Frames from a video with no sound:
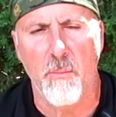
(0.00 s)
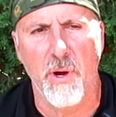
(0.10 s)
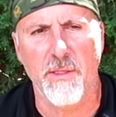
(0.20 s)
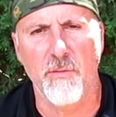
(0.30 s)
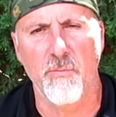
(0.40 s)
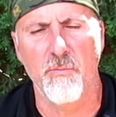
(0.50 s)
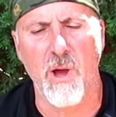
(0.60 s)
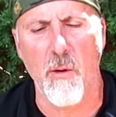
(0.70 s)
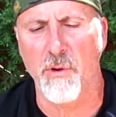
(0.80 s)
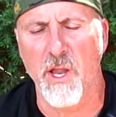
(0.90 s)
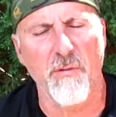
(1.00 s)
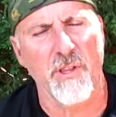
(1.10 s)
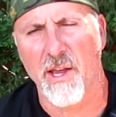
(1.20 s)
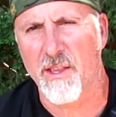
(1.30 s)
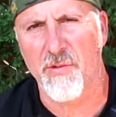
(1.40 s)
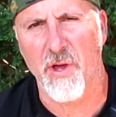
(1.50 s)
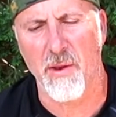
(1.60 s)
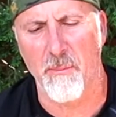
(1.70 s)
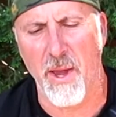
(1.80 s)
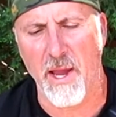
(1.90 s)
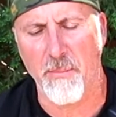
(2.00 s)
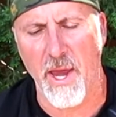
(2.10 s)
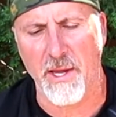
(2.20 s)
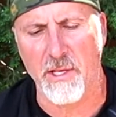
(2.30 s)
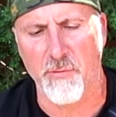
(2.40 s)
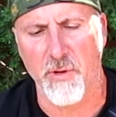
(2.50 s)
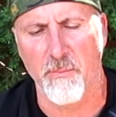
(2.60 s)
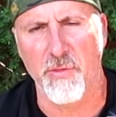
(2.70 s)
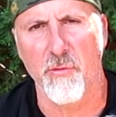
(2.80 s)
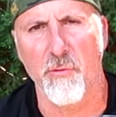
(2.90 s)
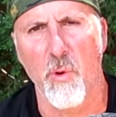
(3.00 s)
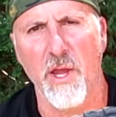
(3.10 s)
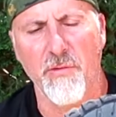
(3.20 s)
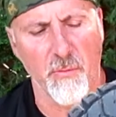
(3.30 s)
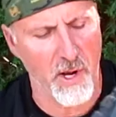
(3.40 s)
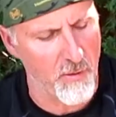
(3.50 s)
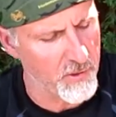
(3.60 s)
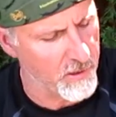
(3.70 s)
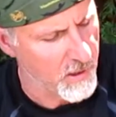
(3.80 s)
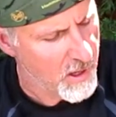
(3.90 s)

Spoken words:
But I would never take this on a backpacking trip, but there's ways around it